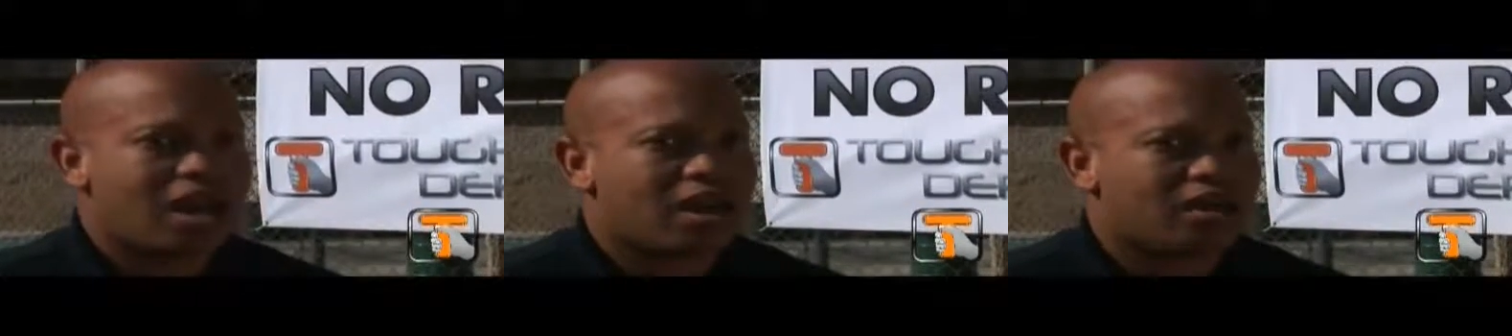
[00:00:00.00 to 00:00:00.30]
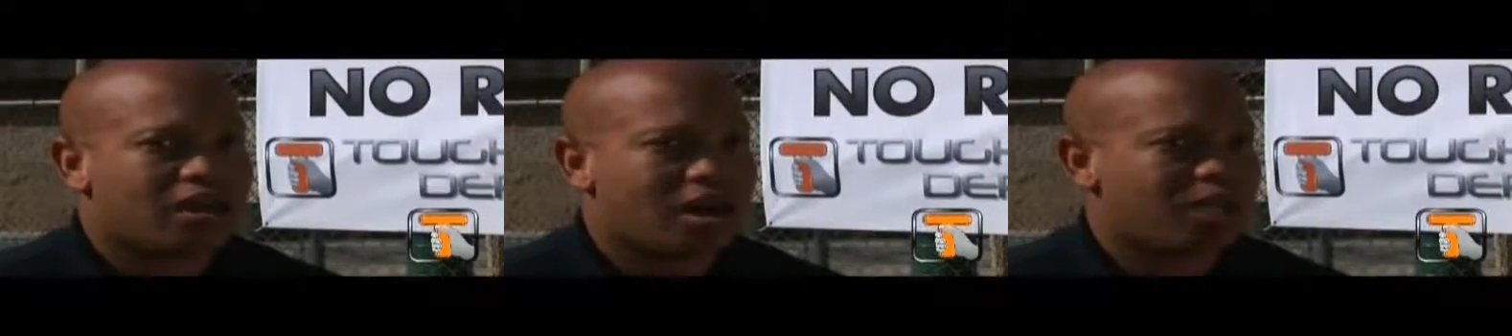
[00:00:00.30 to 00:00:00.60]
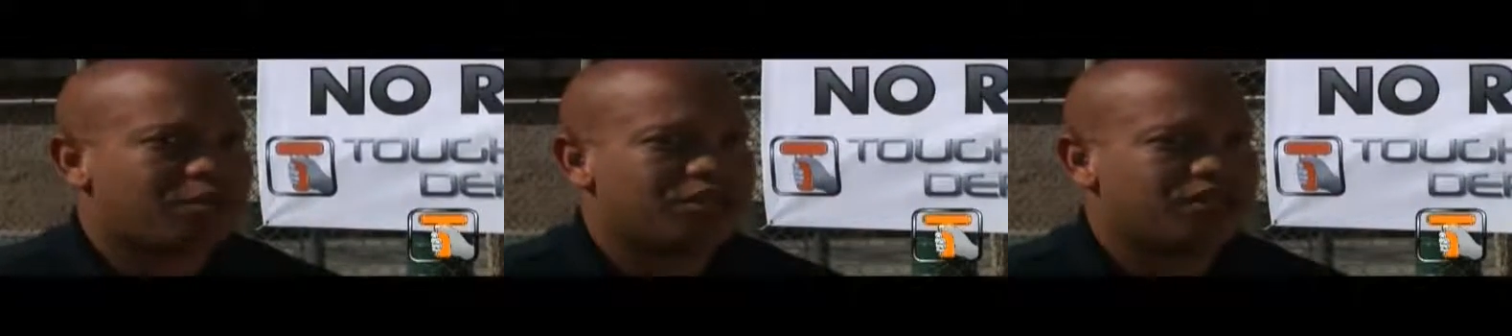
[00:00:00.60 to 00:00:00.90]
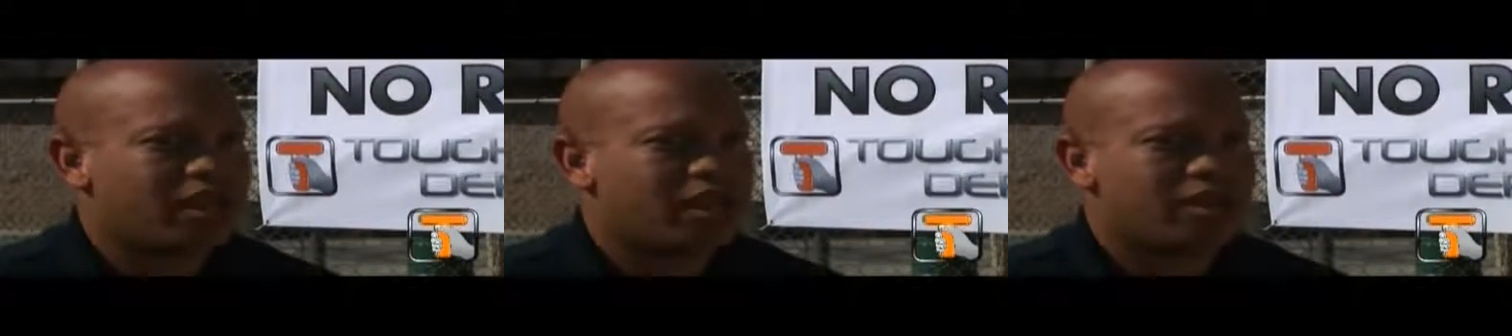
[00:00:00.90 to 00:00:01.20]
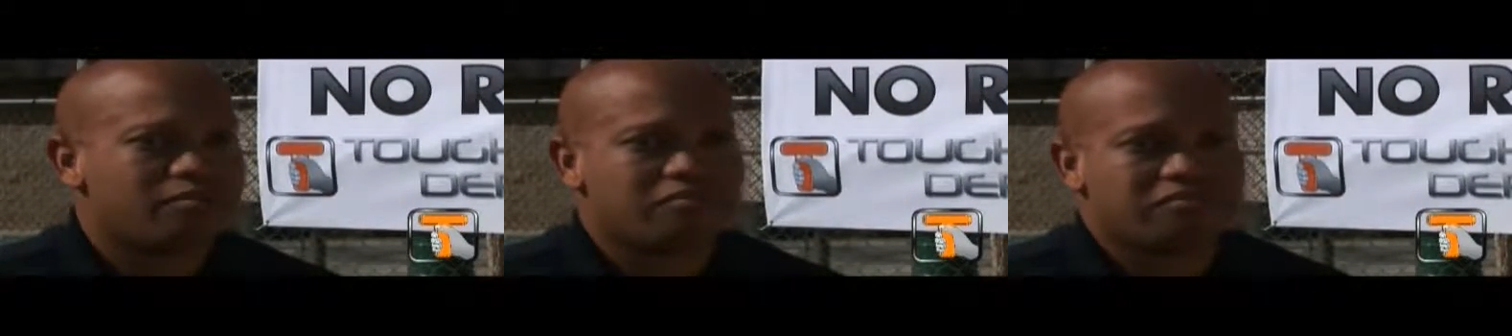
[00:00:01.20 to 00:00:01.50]
And I must
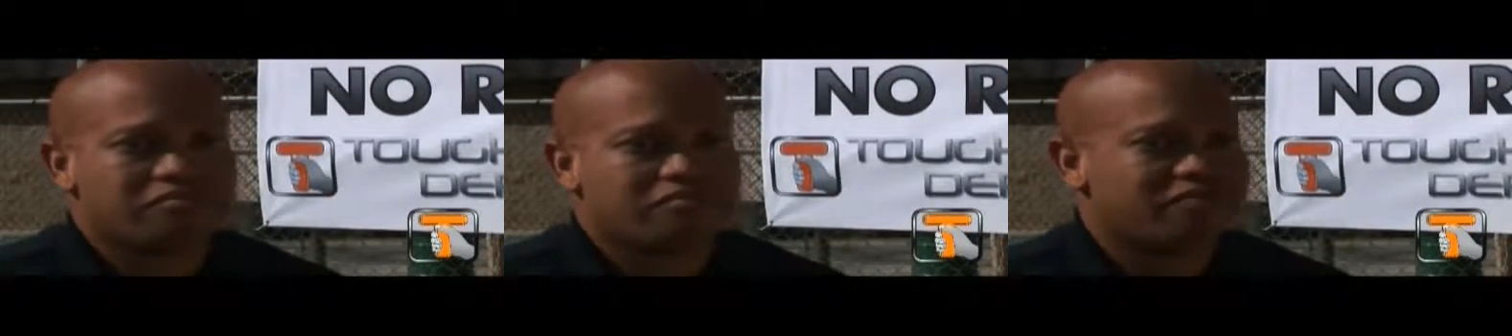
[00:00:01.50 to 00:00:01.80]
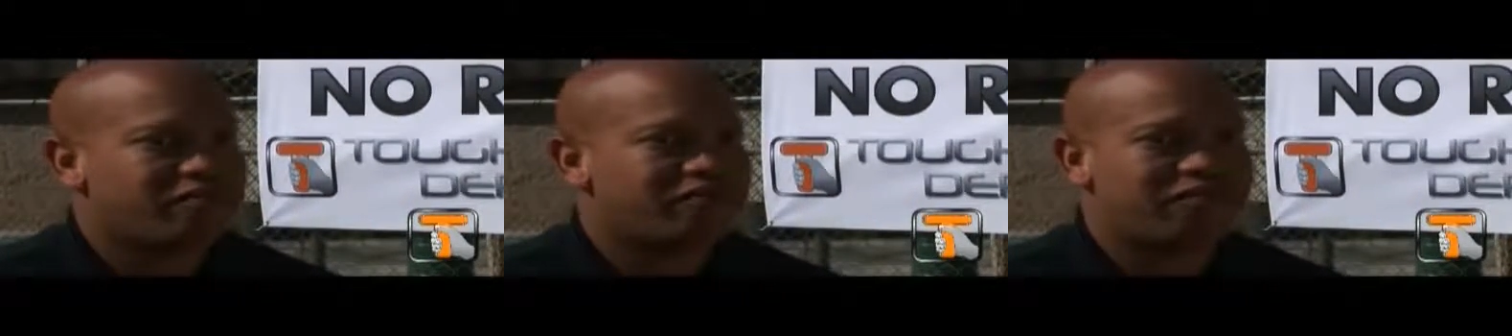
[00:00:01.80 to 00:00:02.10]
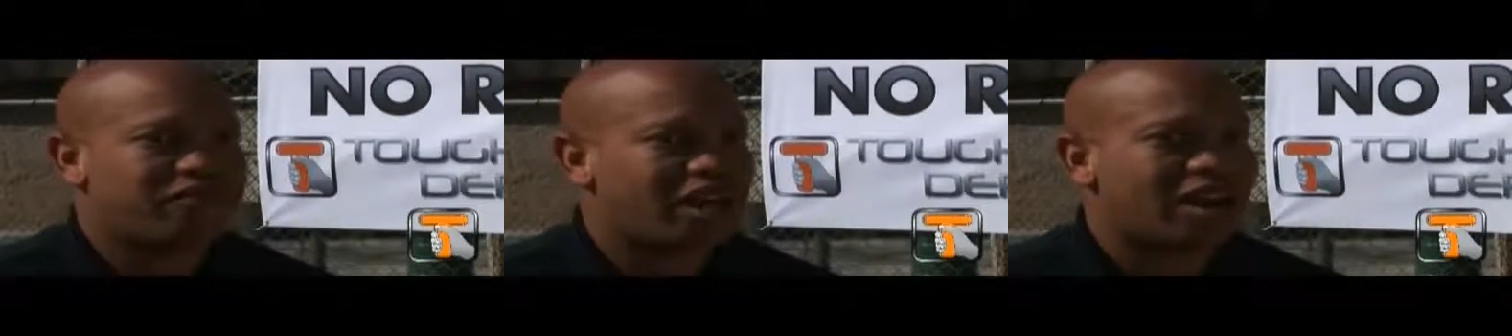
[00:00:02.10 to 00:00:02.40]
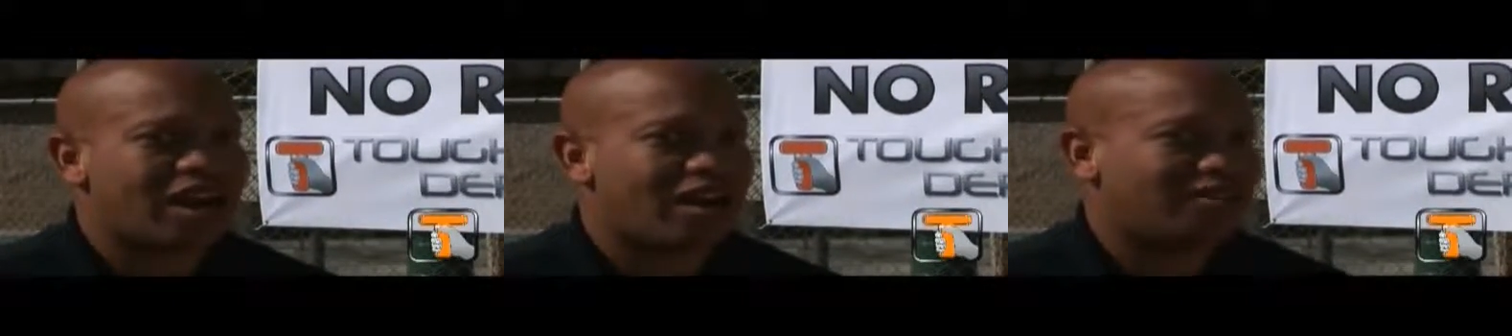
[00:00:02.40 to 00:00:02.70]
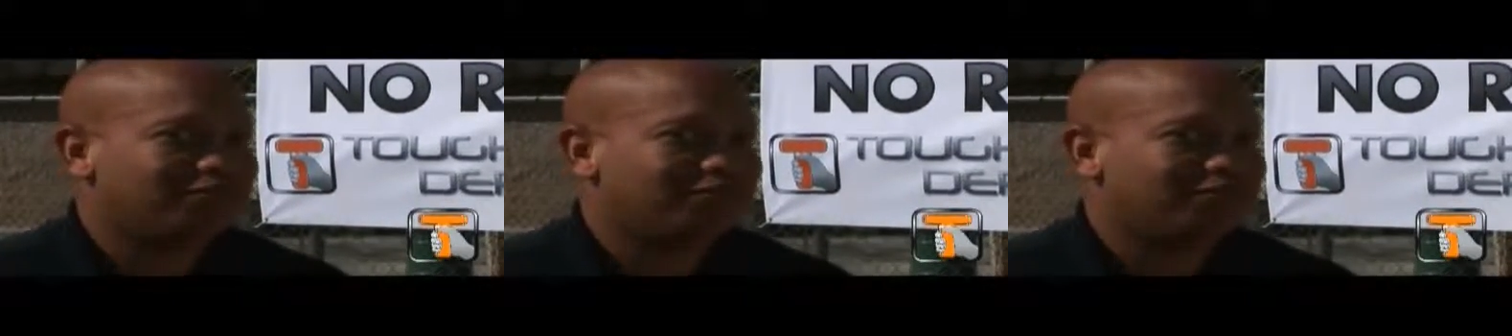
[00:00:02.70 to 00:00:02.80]
say that I,